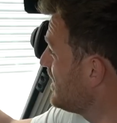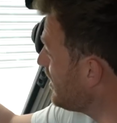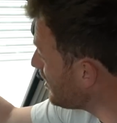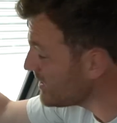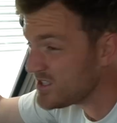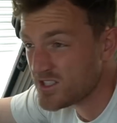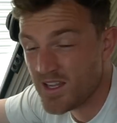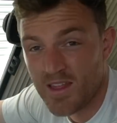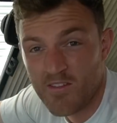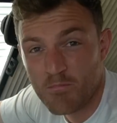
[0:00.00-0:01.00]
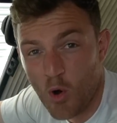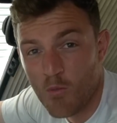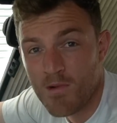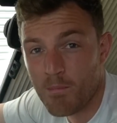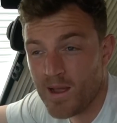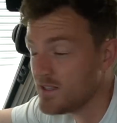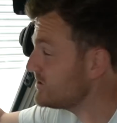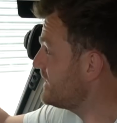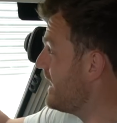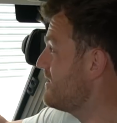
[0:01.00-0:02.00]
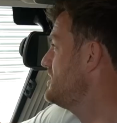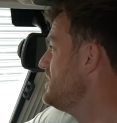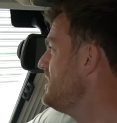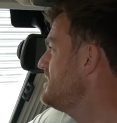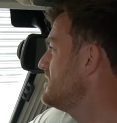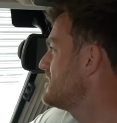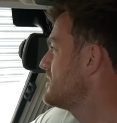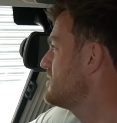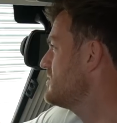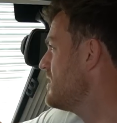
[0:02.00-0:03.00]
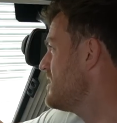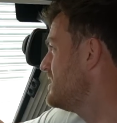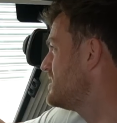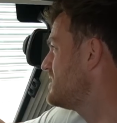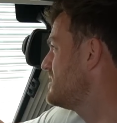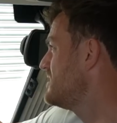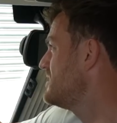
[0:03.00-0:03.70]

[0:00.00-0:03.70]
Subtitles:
Honestly, they've pulled my pants down. Jesus Christ.